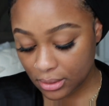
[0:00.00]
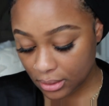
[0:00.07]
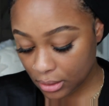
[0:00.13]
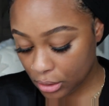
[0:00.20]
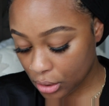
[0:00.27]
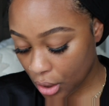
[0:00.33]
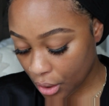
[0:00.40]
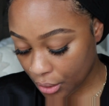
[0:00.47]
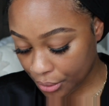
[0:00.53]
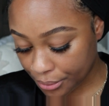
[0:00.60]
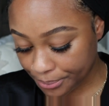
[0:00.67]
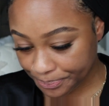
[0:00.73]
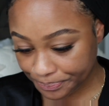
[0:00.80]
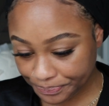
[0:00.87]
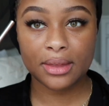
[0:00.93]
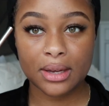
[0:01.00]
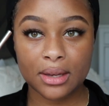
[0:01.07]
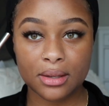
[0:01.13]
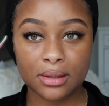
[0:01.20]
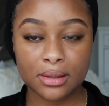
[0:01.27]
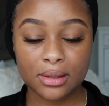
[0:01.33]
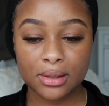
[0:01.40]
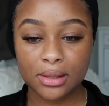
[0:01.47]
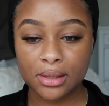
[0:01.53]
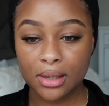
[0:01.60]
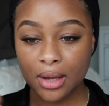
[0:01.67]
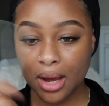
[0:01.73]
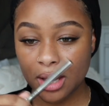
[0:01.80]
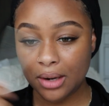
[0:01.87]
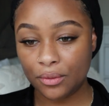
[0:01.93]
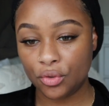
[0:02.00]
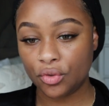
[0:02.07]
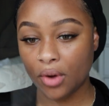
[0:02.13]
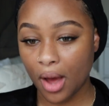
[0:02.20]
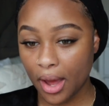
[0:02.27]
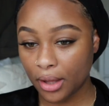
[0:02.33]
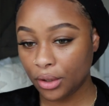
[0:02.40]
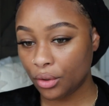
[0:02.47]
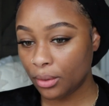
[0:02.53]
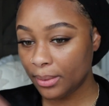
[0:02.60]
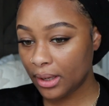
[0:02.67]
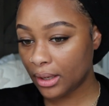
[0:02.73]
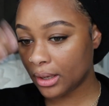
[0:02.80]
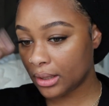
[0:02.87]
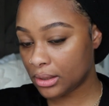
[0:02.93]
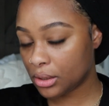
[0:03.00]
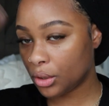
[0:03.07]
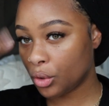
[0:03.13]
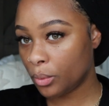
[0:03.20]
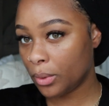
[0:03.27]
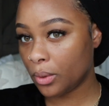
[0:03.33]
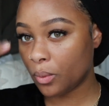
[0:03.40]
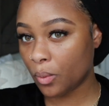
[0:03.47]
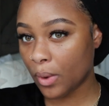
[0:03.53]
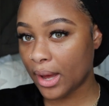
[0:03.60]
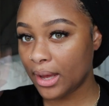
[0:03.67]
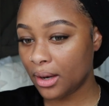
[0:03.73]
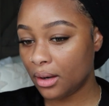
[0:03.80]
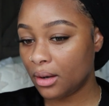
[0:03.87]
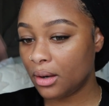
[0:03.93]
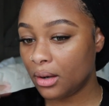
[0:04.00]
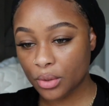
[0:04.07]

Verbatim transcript: so this kind of dry a little bit because it's a little bit wet.